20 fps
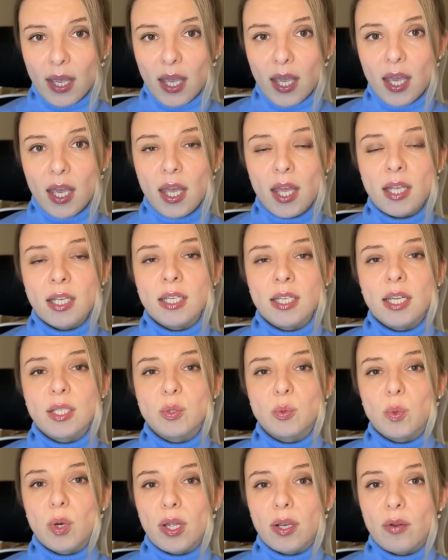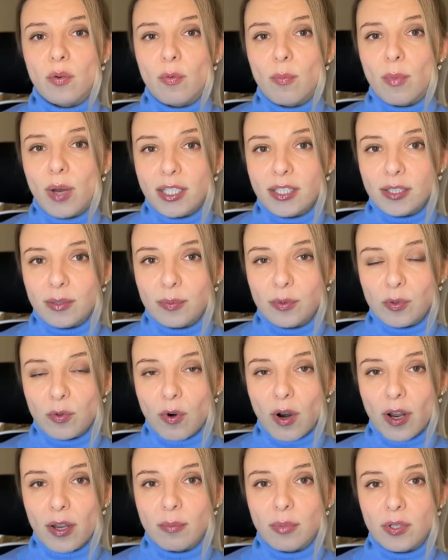And as one of my
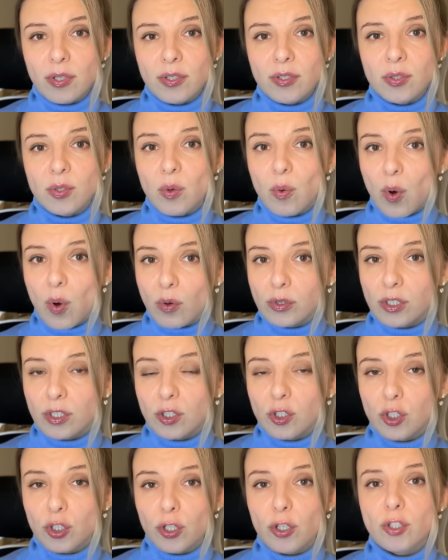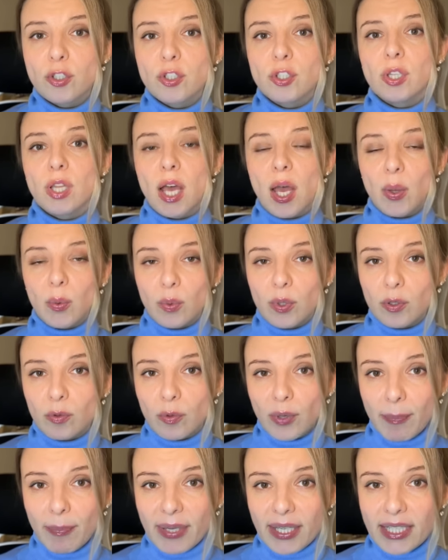subscribers quoted Churchill, I will
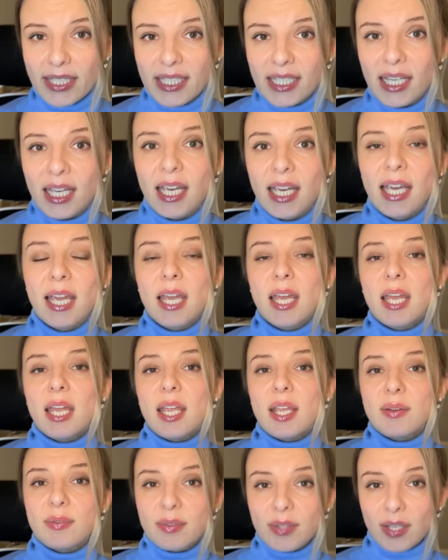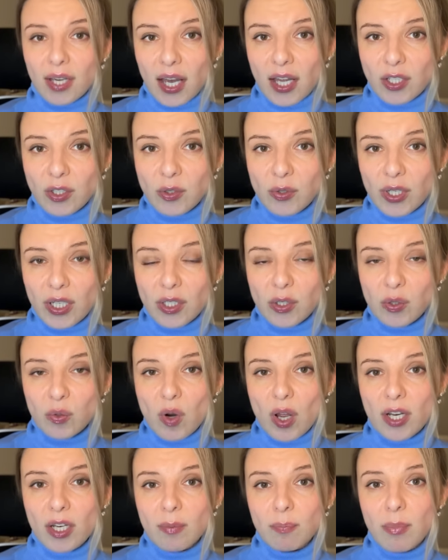repeat, if the country is
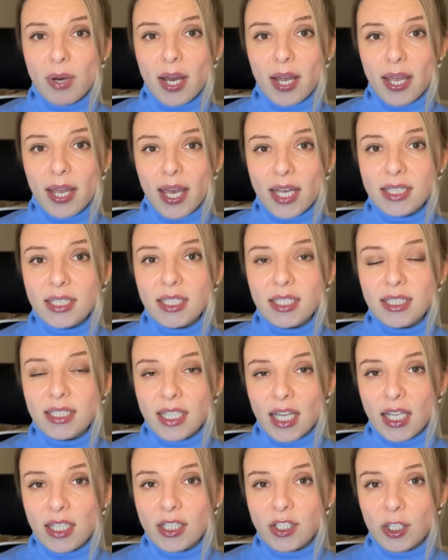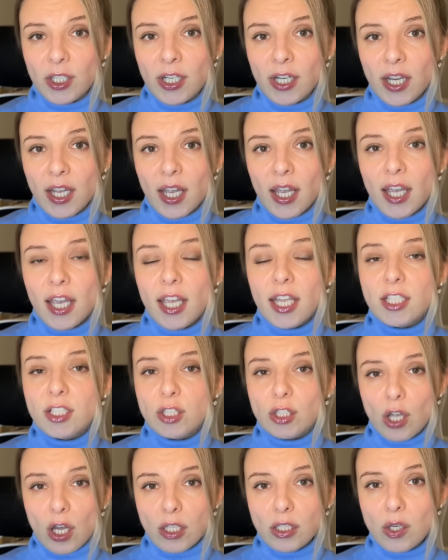run by a dictator, it is
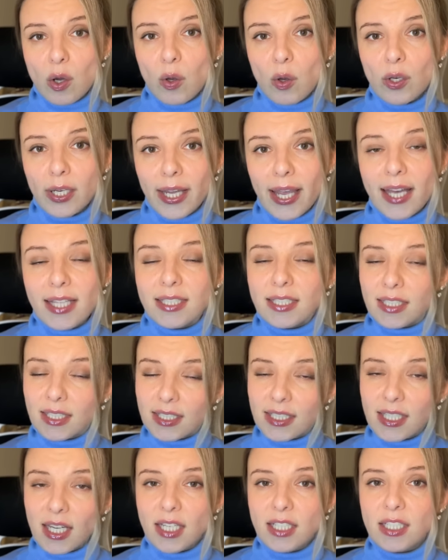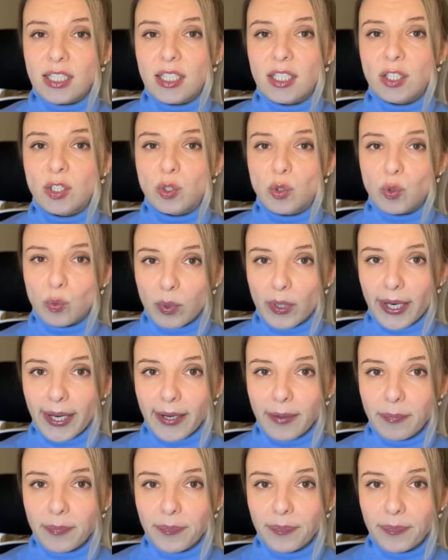not only a dictator to blame.